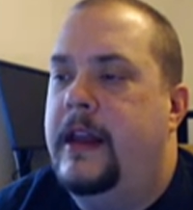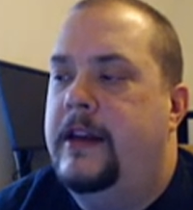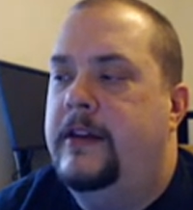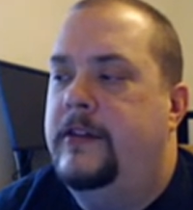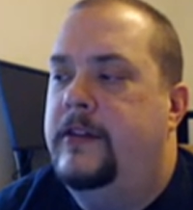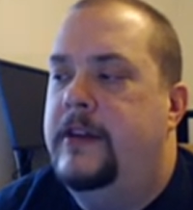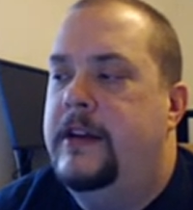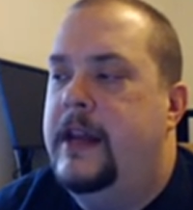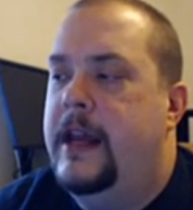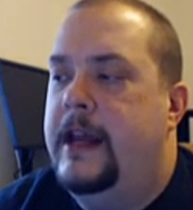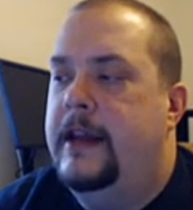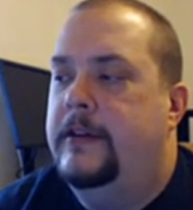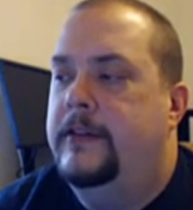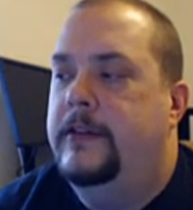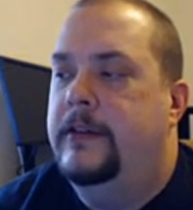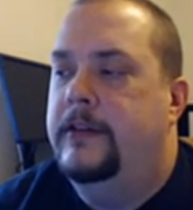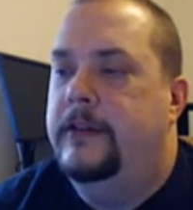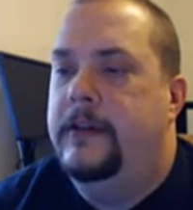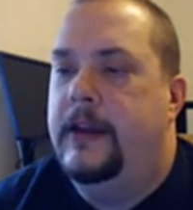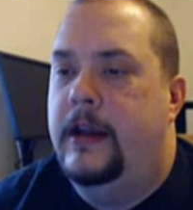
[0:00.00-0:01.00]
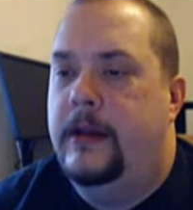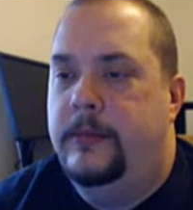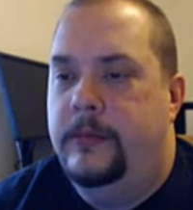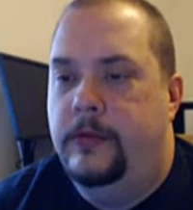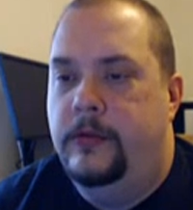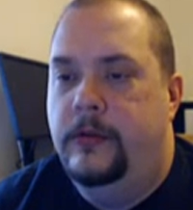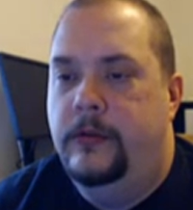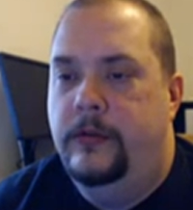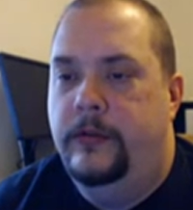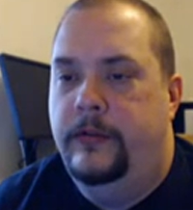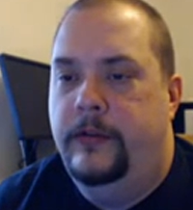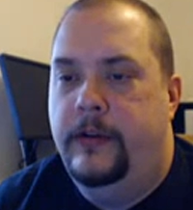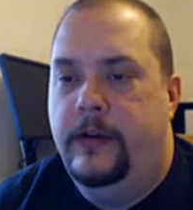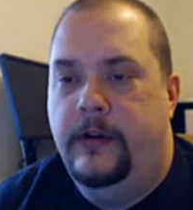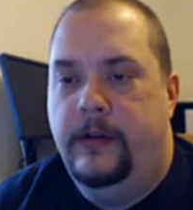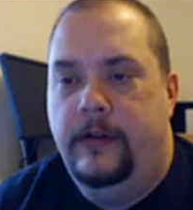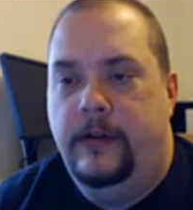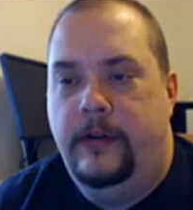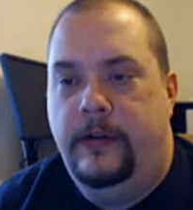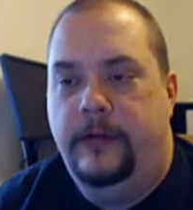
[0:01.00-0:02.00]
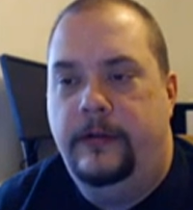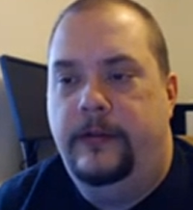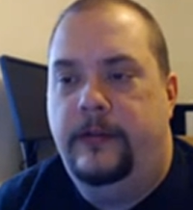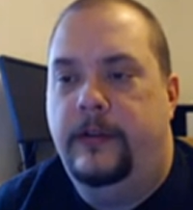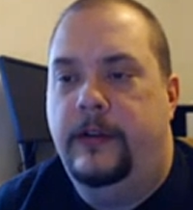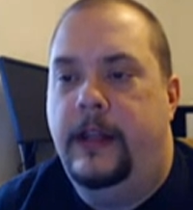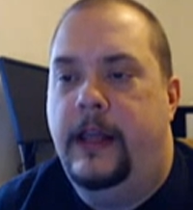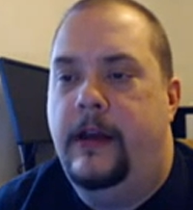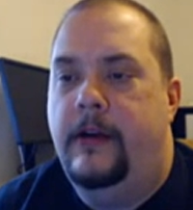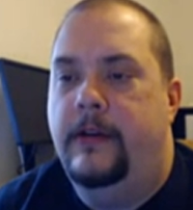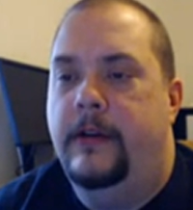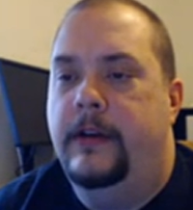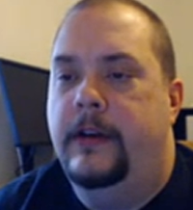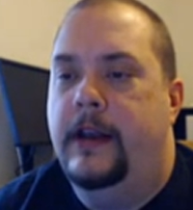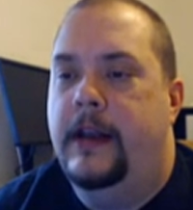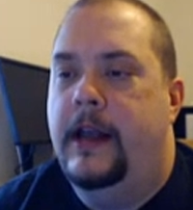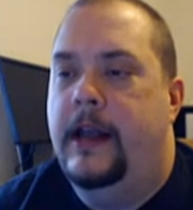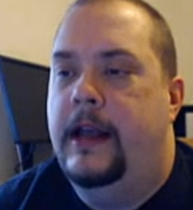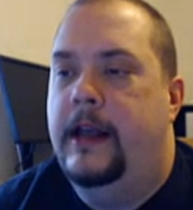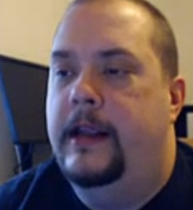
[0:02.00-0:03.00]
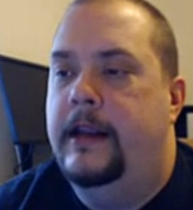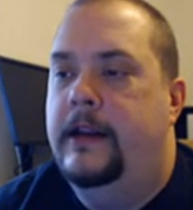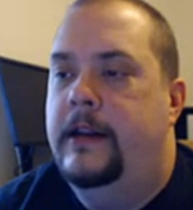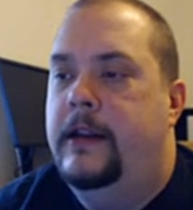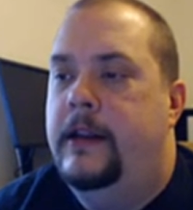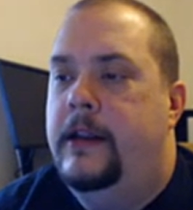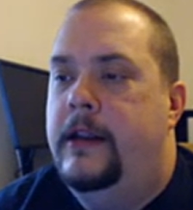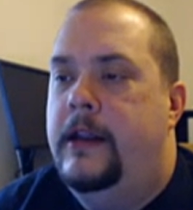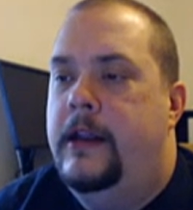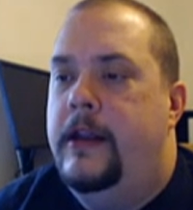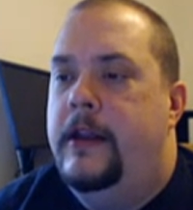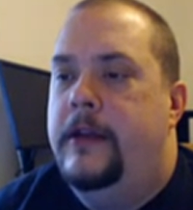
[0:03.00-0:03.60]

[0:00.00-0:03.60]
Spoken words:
HT access type rules there on host allow and deny.